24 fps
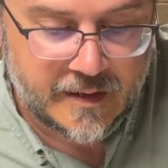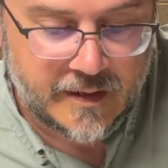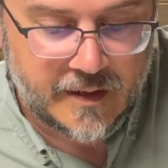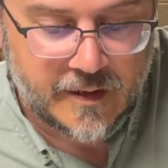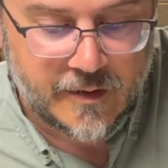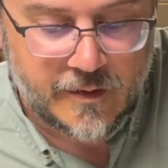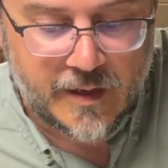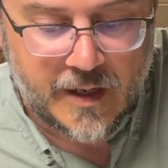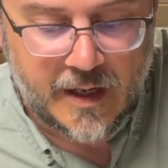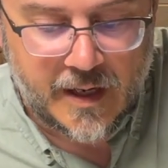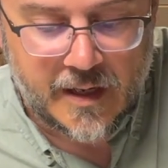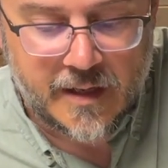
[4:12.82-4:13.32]

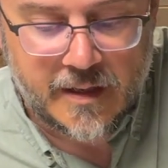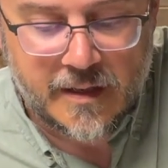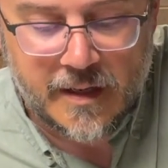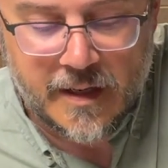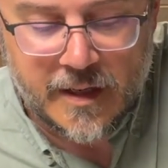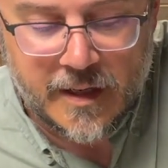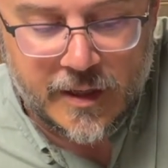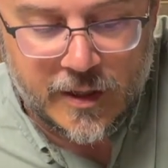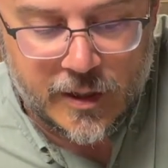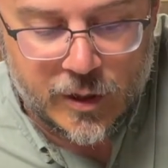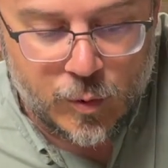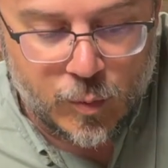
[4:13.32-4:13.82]
Okay,
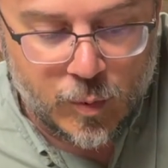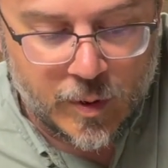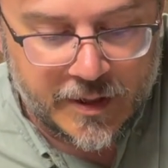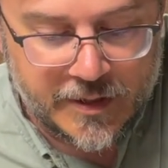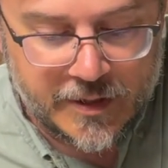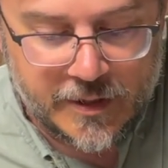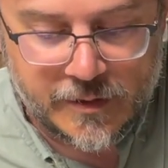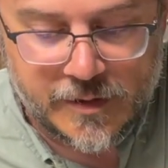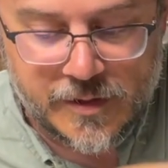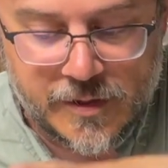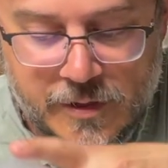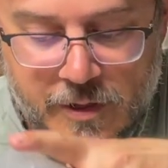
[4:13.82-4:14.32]
you want
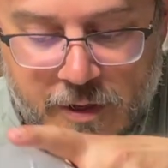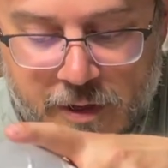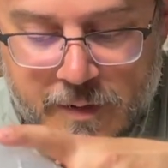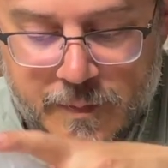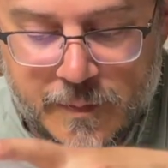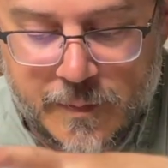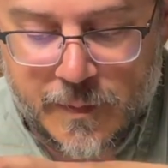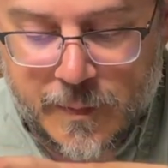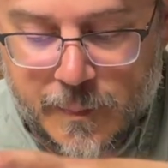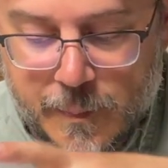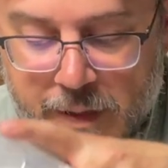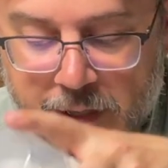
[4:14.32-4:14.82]
to
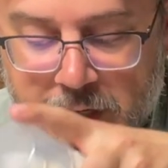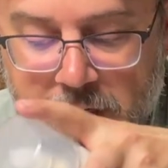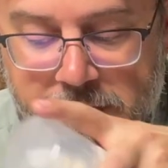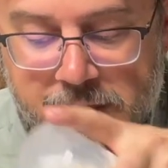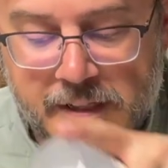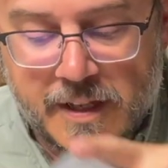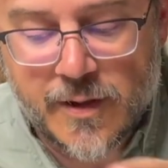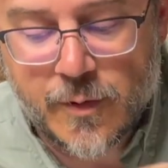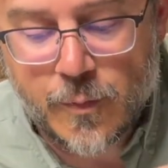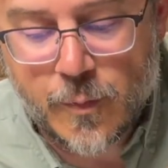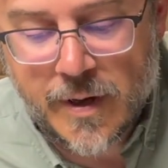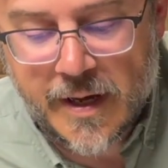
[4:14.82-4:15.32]
start, because
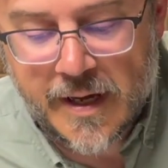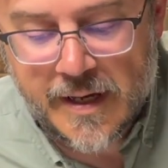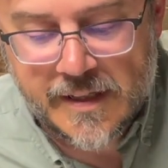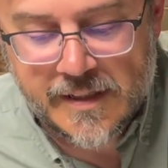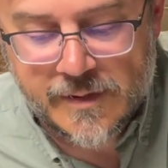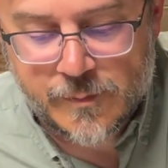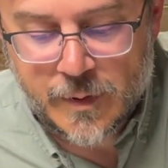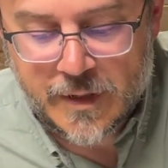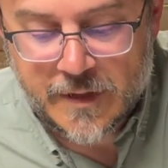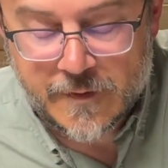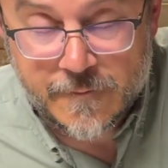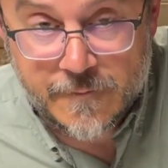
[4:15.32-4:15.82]

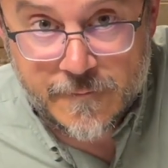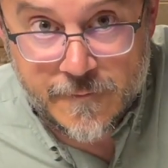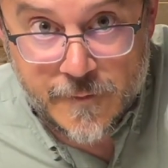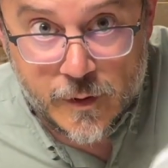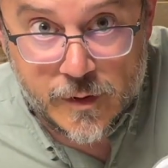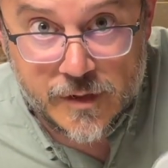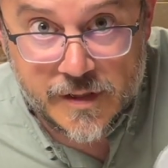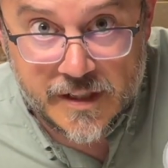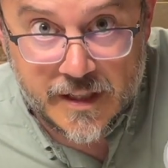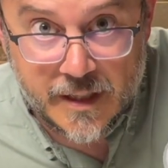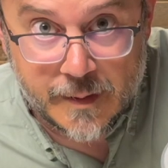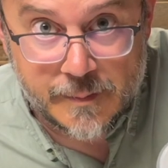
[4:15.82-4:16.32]
otherwise when it
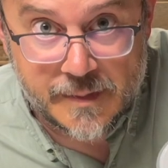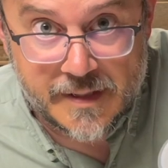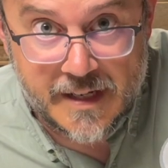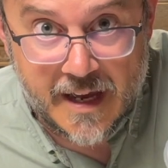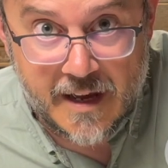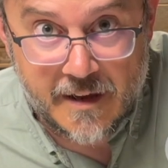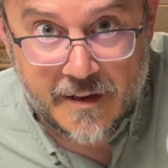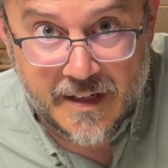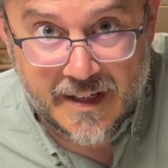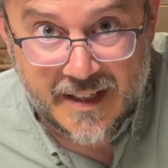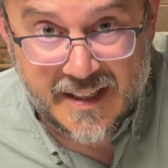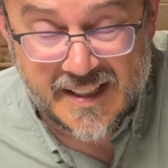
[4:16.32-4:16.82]
first comes
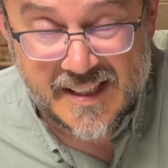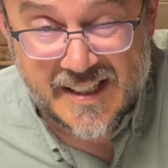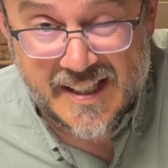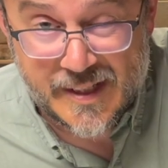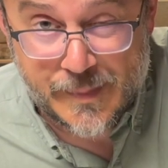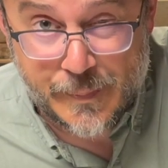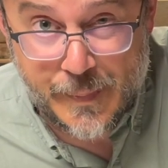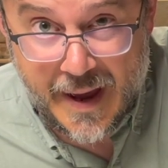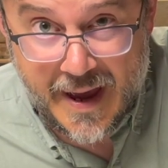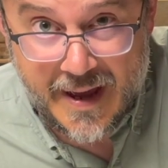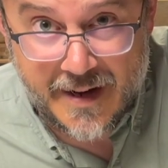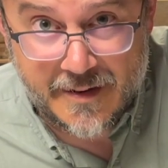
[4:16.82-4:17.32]
out, it can
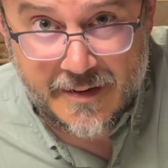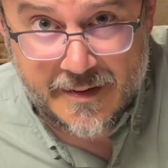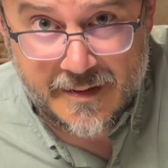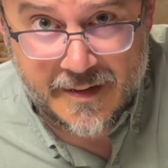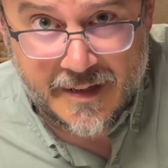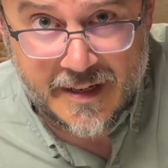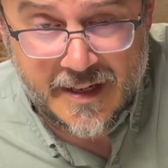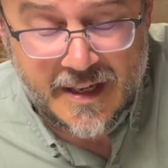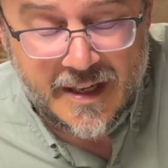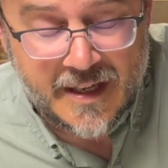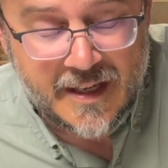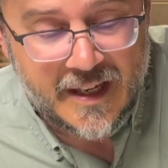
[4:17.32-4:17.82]
spatter,
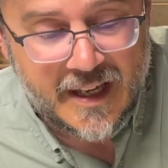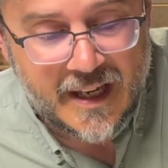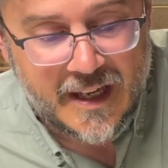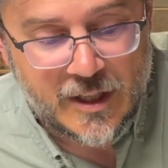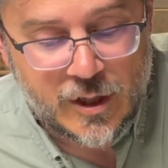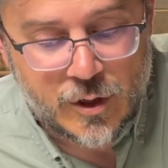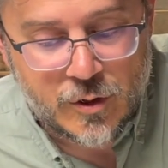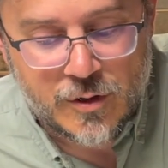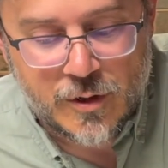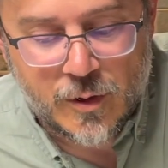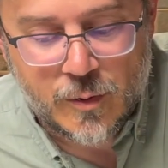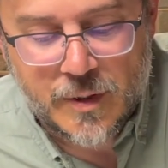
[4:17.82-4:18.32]

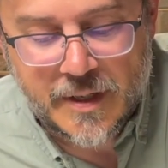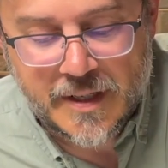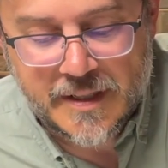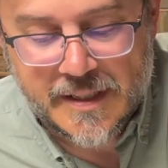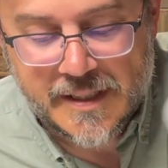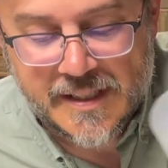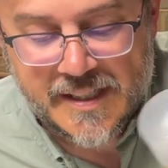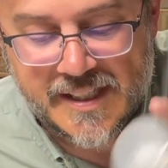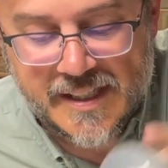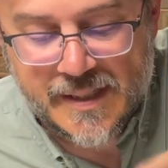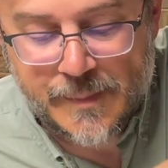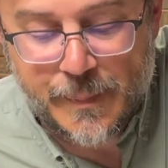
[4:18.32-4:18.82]
and you don't want it to
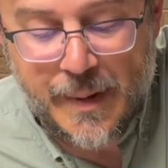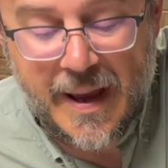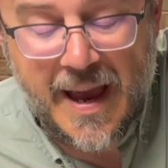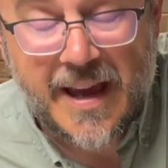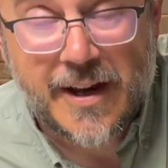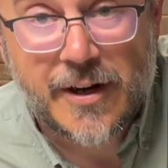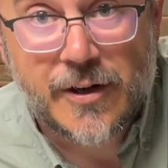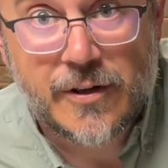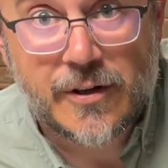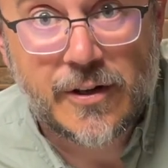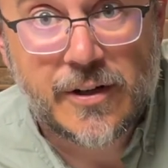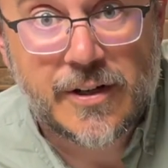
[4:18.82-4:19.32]

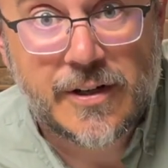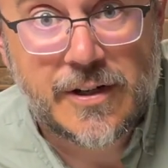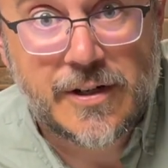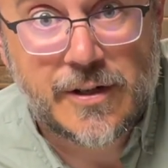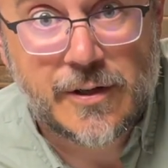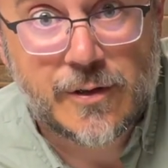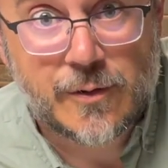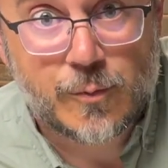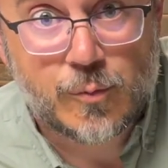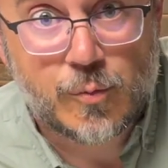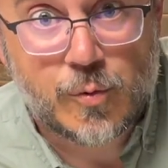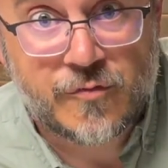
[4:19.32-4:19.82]
spatter onto
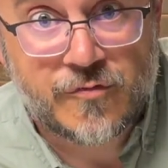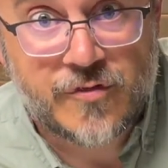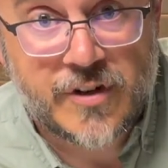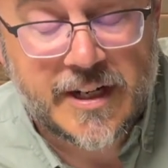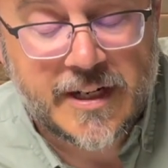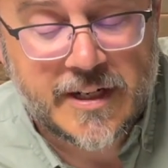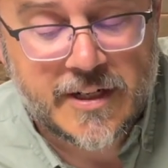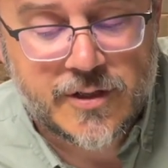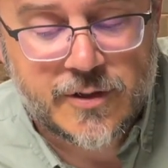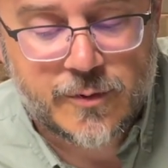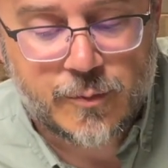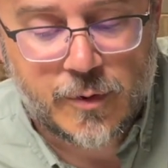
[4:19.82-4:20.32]
your
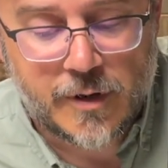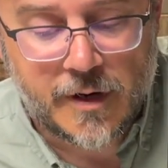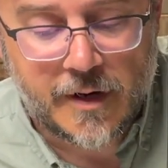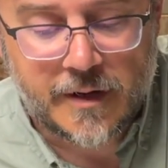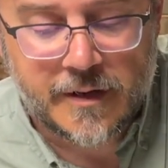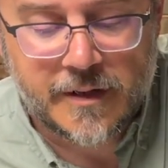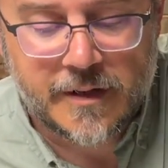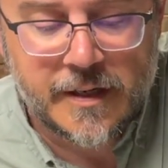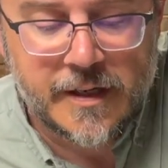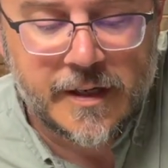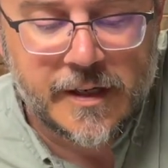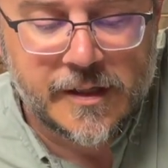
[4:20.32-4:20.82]
finished
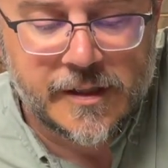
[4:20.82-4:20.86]
work.